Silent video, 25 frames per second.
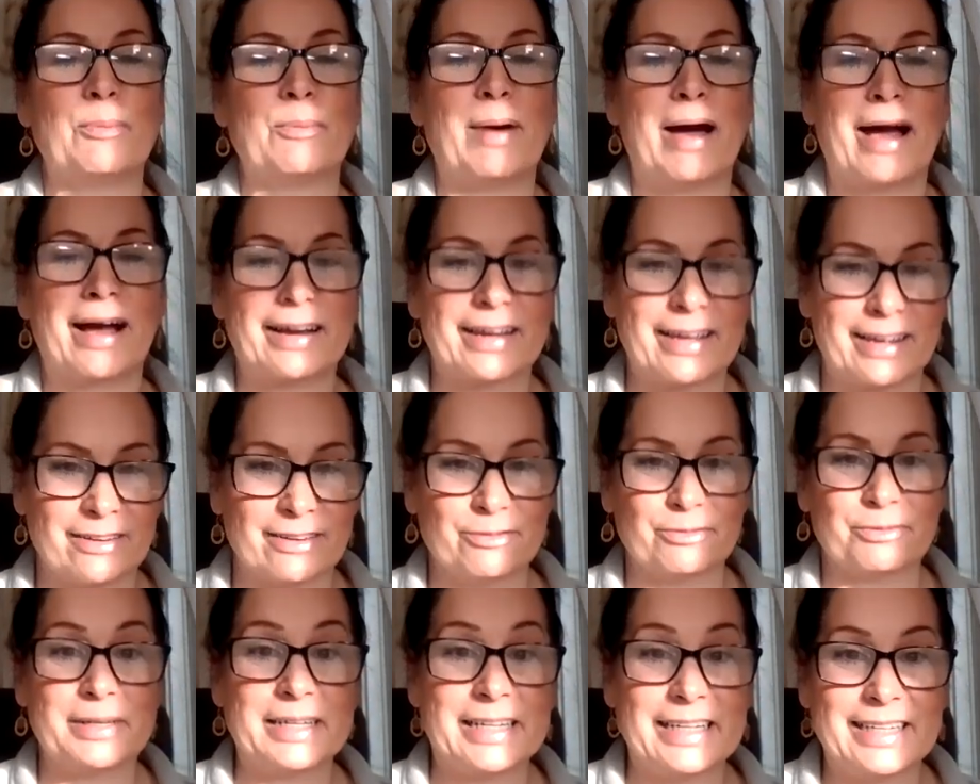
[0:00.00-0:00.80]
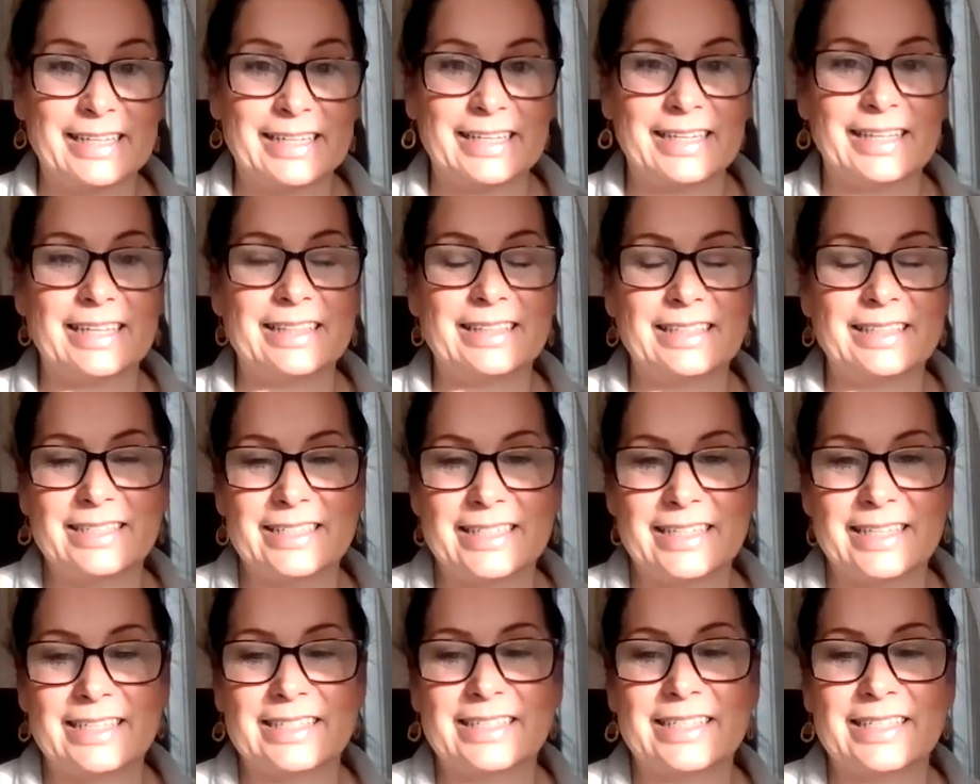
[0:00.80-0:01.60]
to go back and read in the
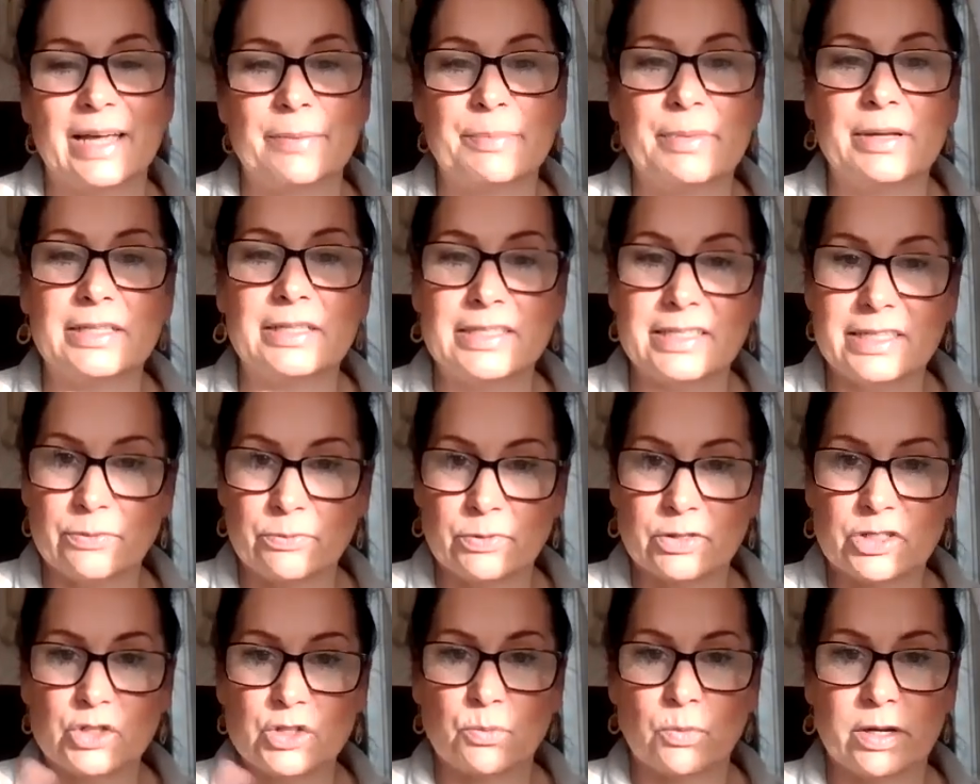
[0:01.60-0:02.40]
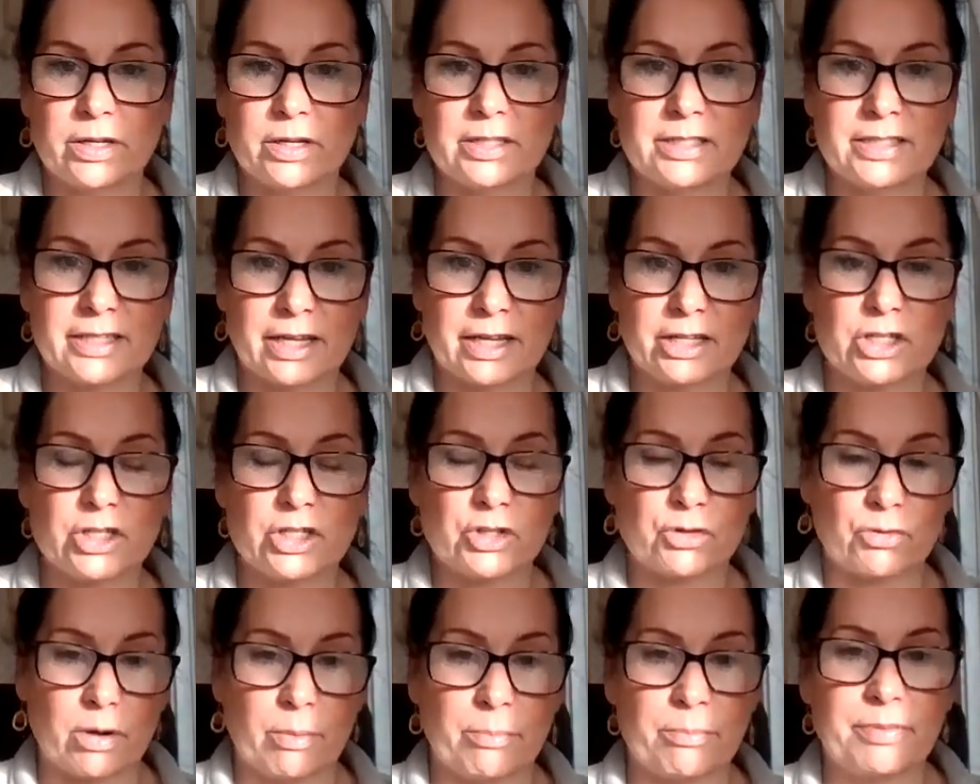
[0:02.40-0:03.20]
DSM and see which one is going to
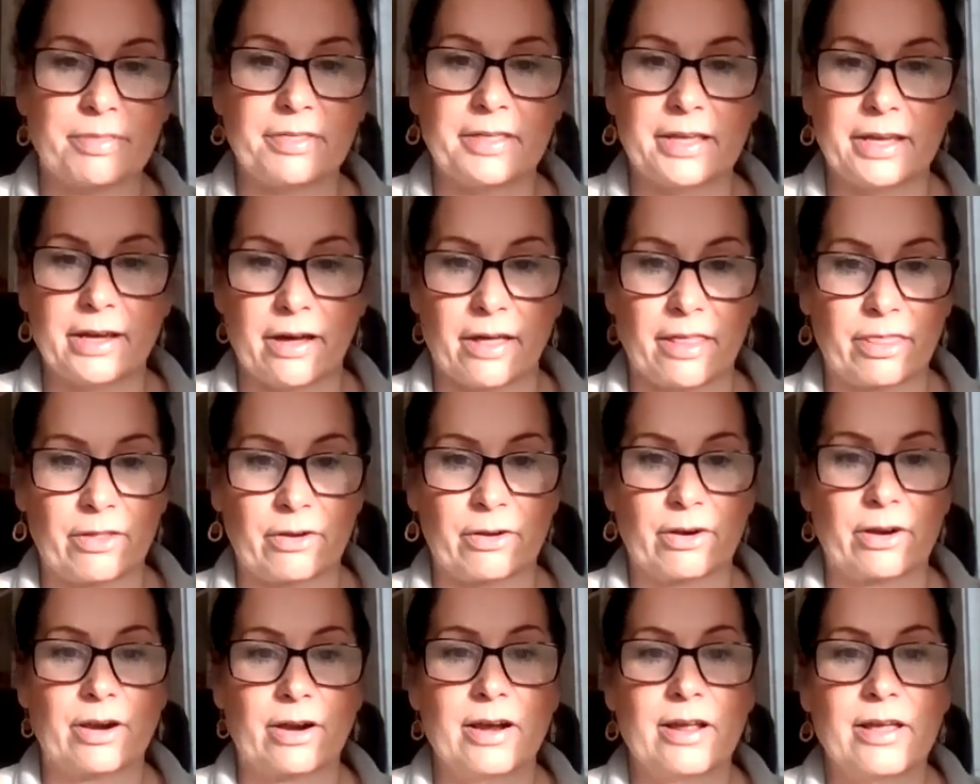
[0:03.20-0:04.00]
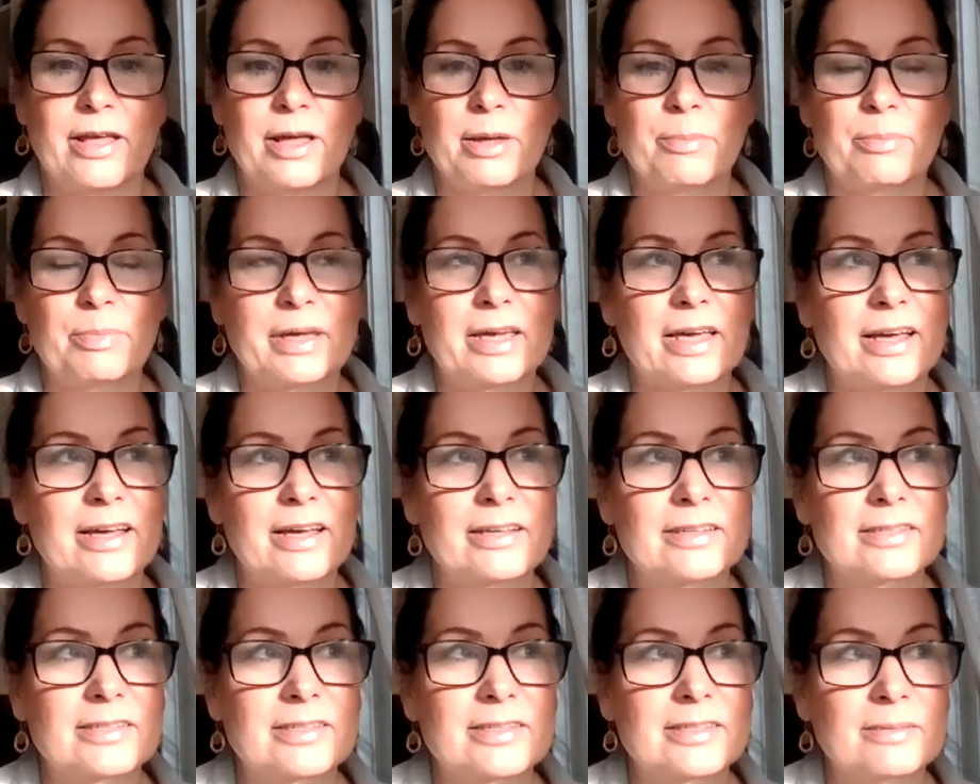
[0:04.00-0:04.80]
trump the other,
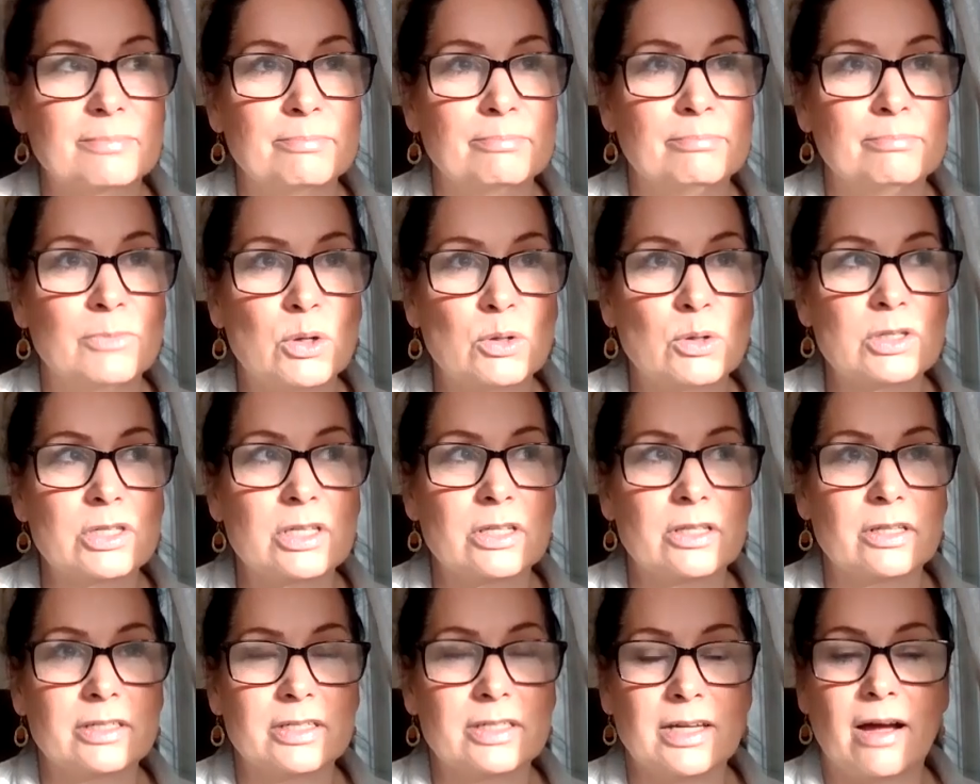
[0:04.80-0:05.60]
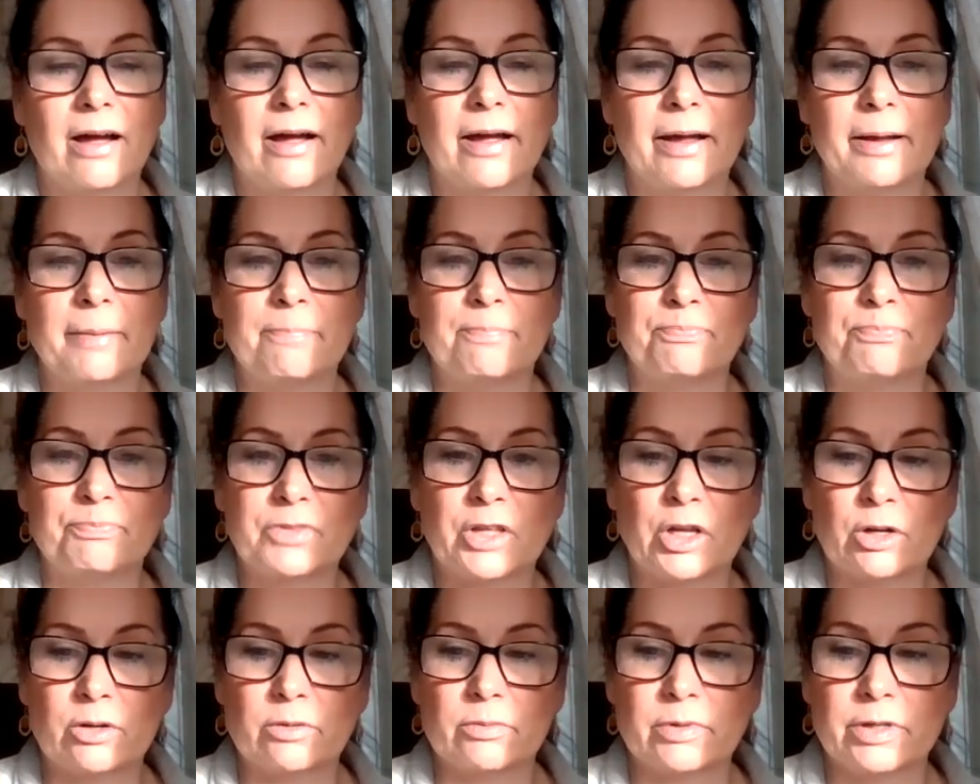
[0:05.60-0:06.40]
because most of the time
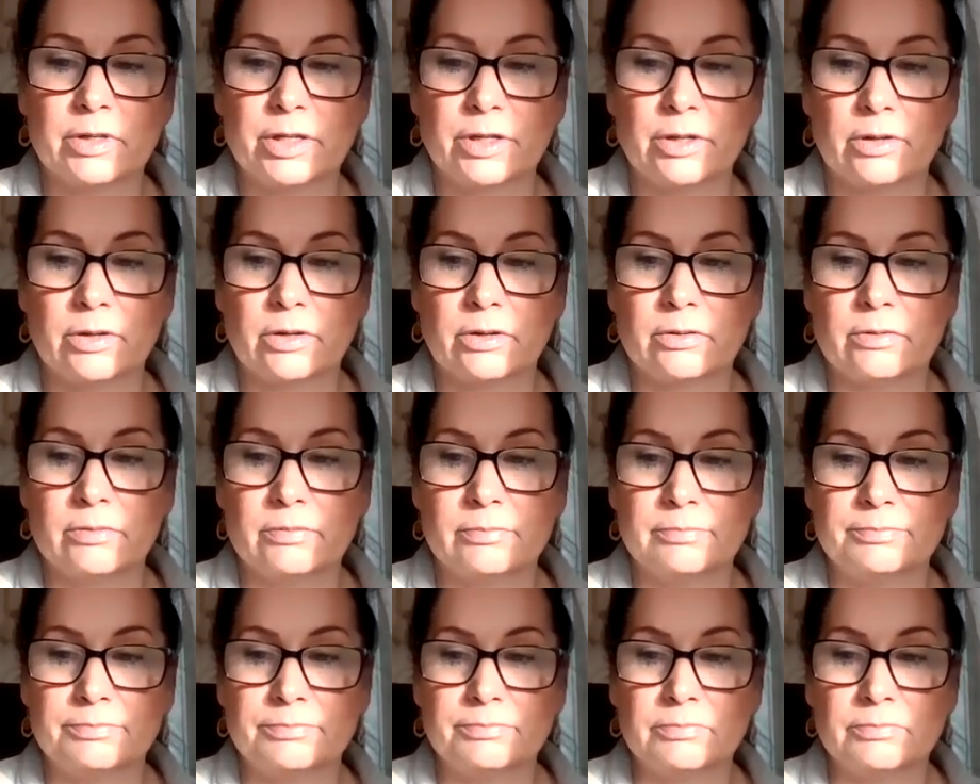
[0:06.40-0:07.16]
you're